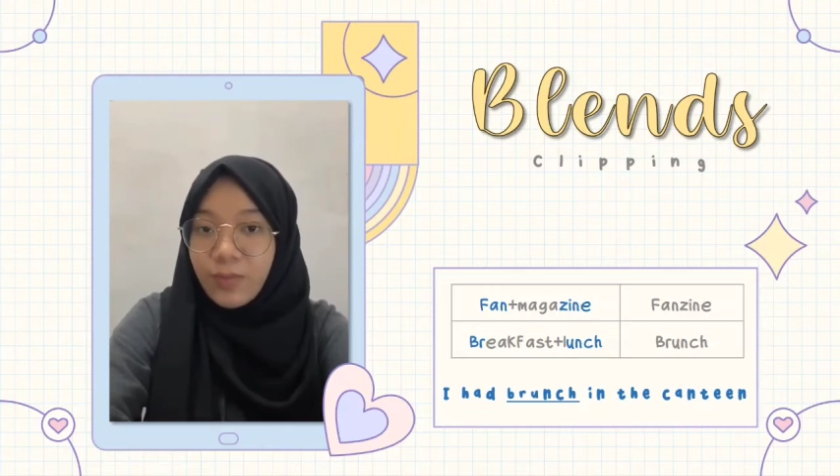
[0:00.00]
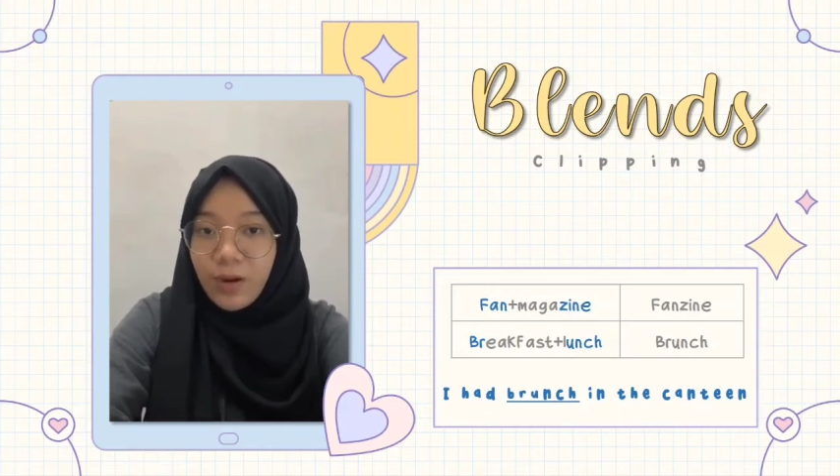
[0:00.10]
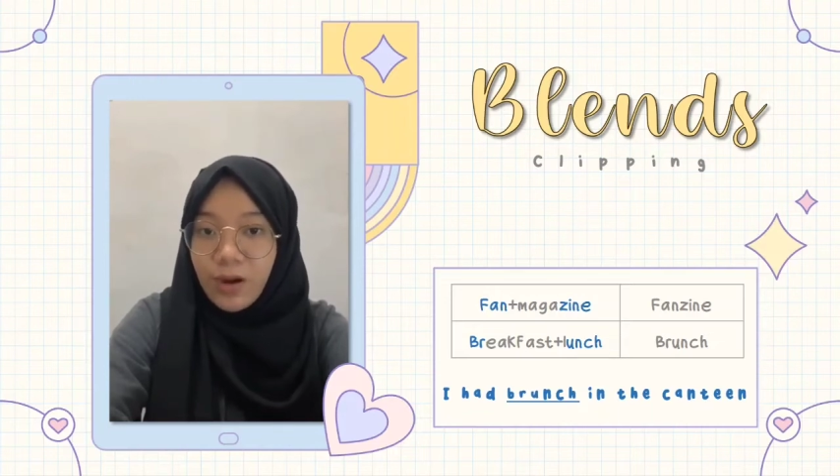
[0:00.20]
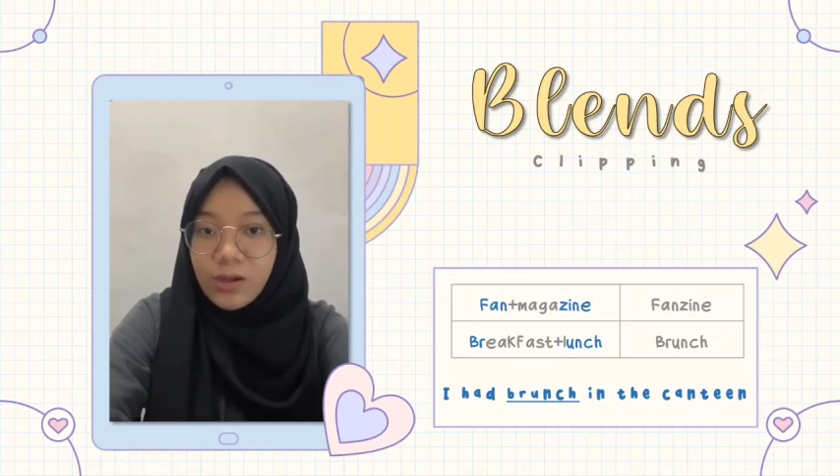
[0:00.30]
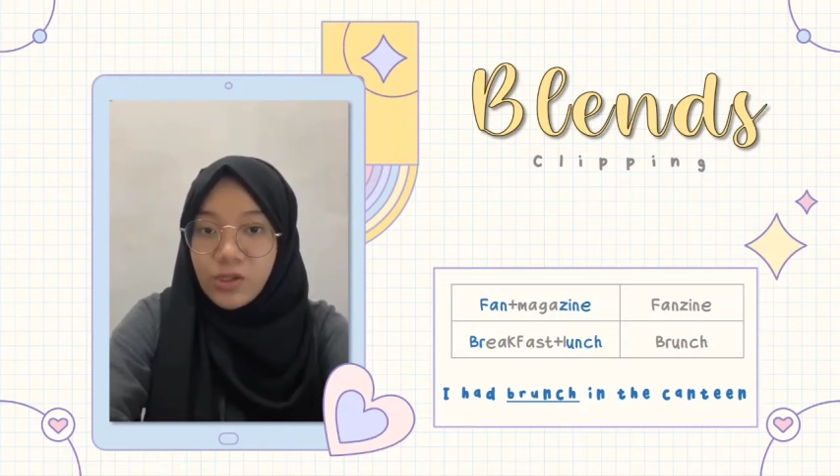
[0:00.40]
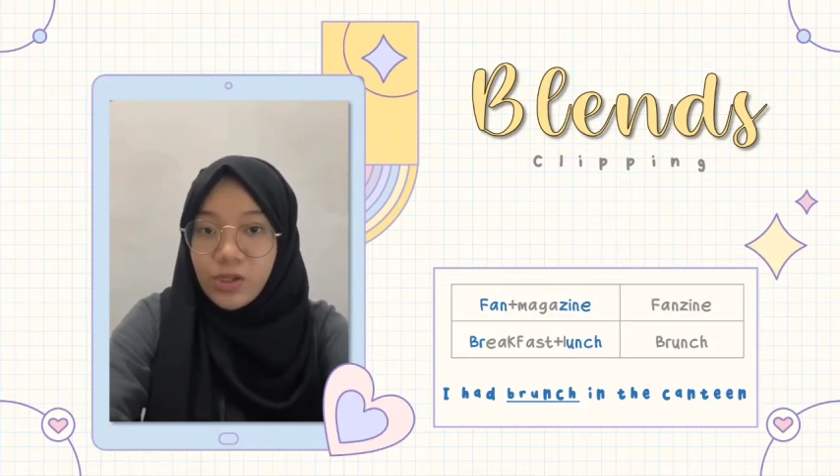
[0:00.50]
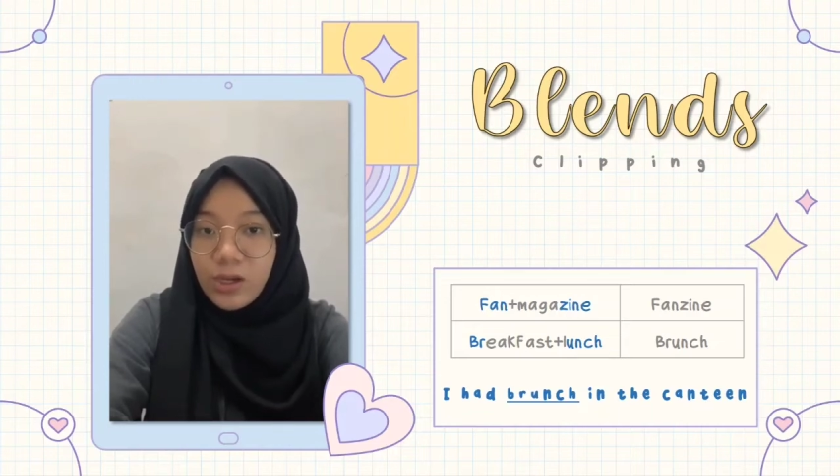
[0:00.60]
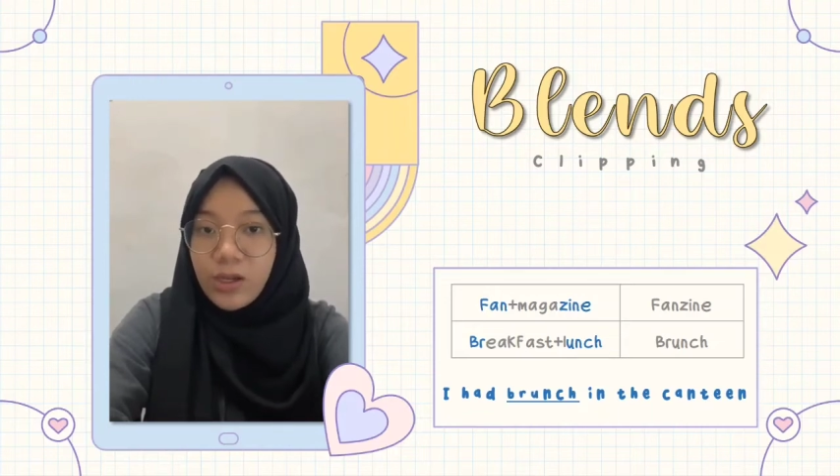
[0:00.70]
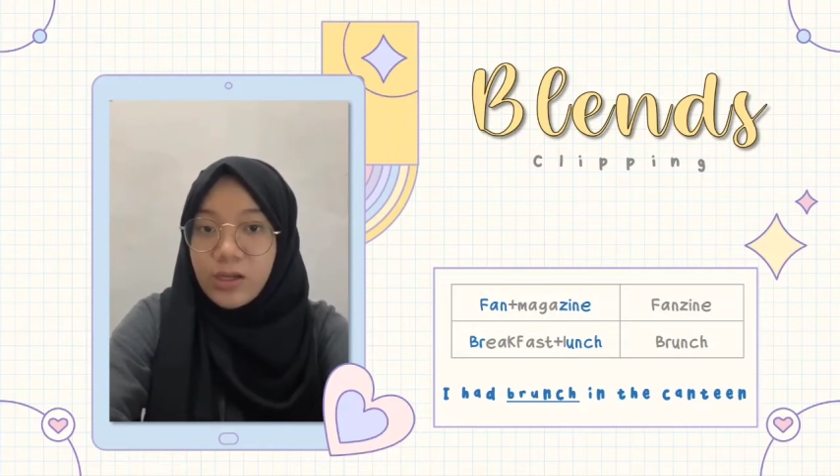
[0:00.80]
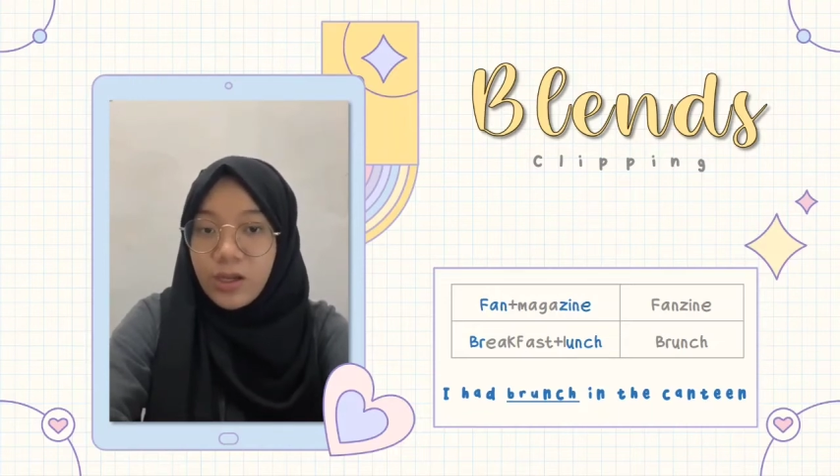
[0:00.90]
brunch
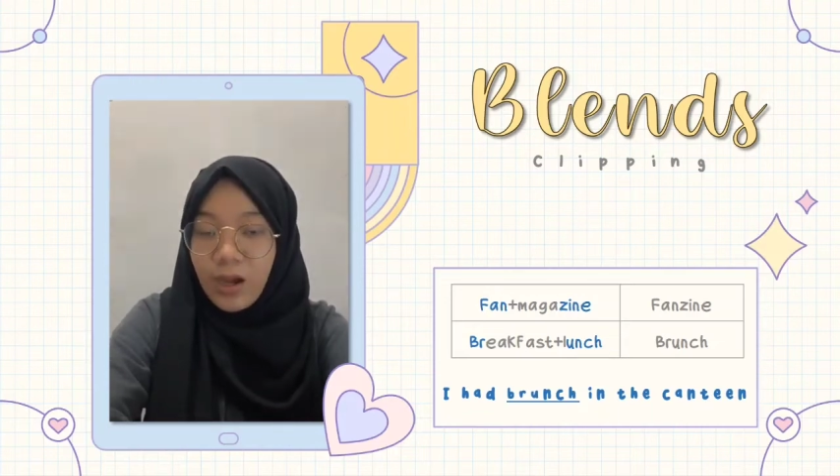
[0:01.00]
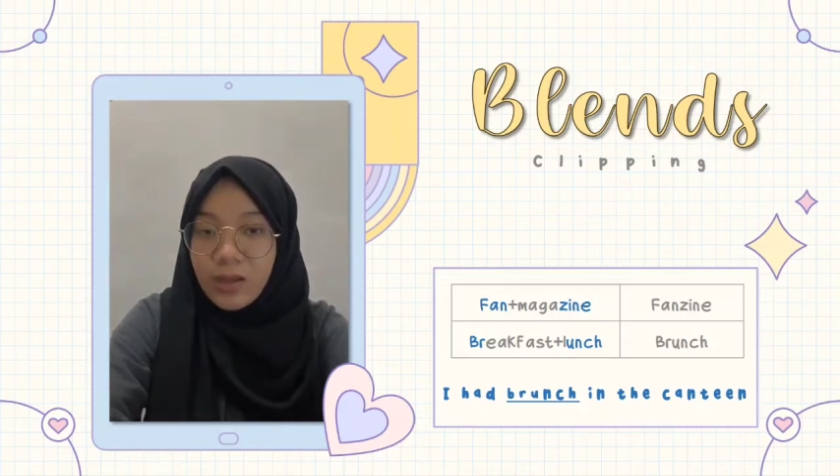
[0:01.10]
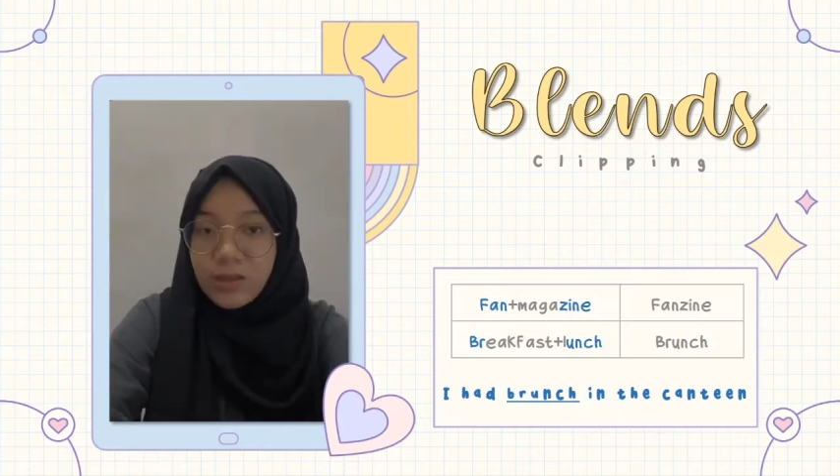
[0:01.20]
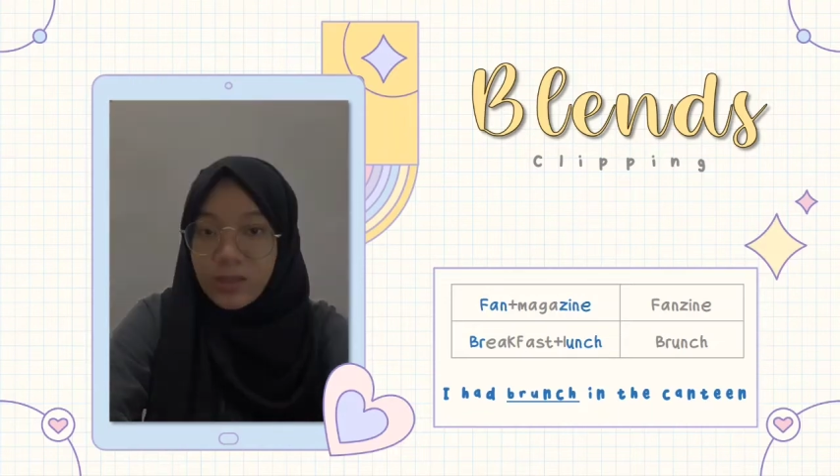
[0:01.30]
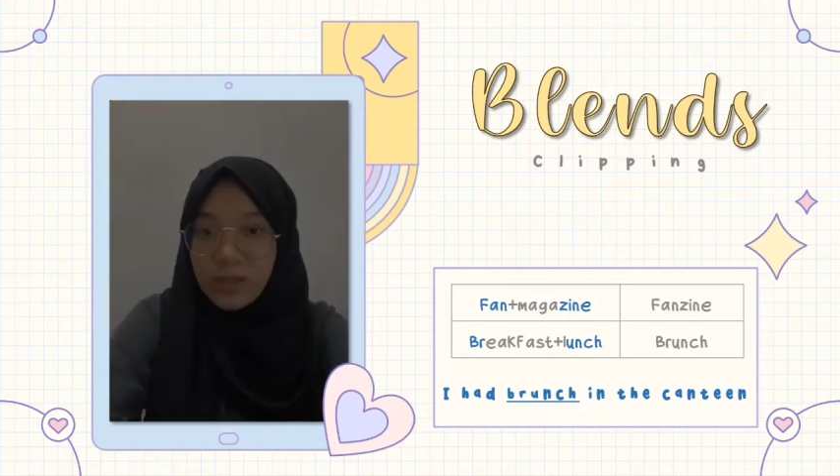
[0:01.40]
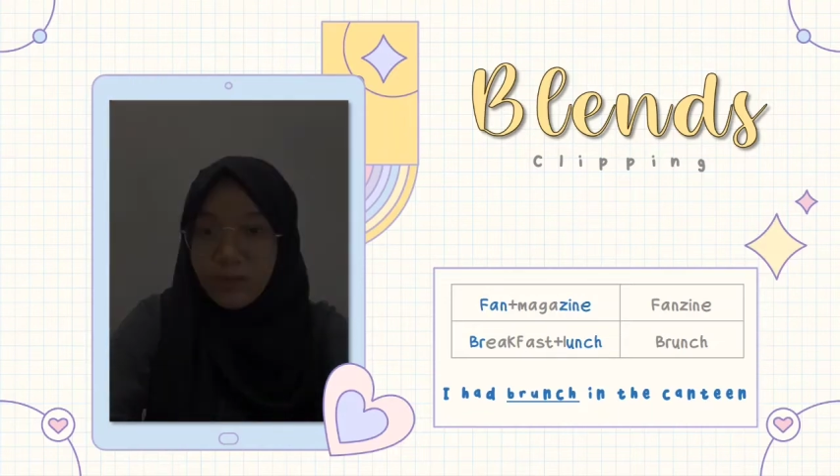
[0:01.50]
in the canteen.